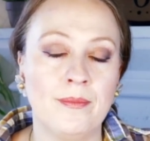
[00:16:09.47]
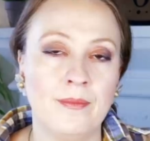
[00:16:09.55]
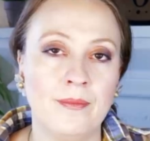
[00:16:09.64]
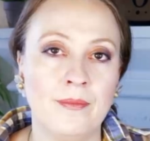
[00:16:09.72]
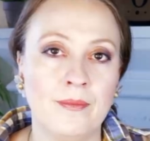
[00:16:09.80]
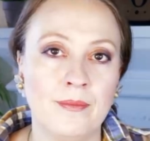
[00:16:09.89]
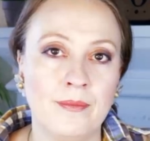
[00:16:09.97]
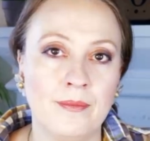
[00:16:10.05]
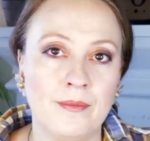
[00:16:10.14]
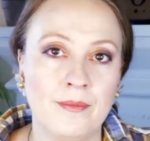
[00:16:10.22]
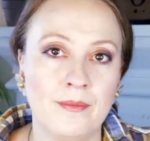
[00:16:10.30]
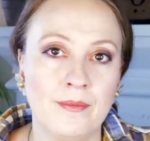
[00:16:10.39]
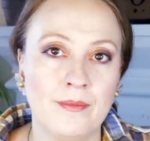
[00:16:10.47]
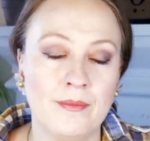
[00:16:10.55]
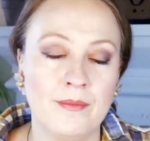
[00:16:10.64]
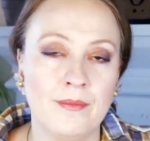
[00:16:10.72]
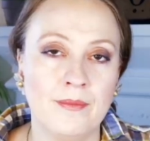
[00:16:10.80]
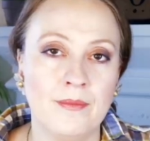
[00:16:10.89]

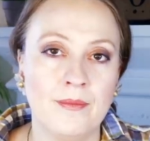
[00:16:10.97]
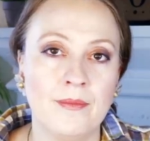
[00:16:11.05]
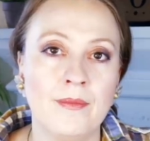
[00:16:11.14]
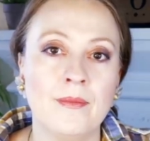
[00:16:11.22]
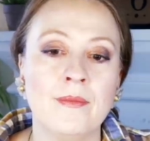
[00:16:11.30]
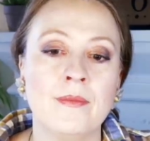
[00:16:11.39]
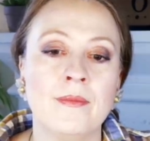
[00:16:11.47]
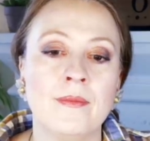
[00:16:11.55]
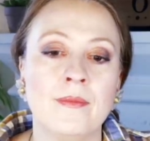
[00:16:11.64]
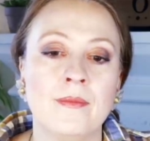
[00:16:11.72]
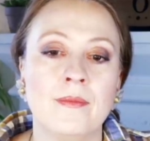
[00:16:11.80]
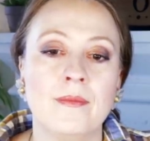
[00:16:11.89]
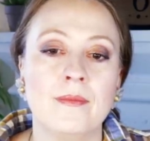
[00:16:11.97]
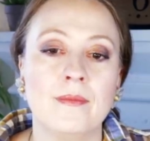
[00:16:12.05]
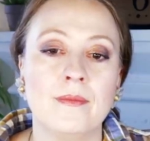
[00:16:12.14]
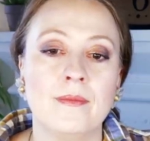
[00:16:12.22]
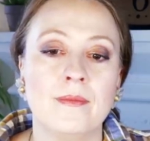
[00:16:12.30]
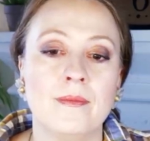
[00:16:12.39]

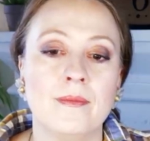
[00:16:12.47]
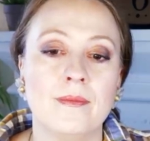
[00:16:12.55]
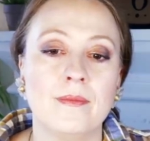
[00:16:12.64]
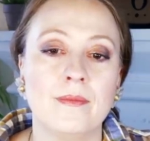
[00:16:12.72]
[no speech]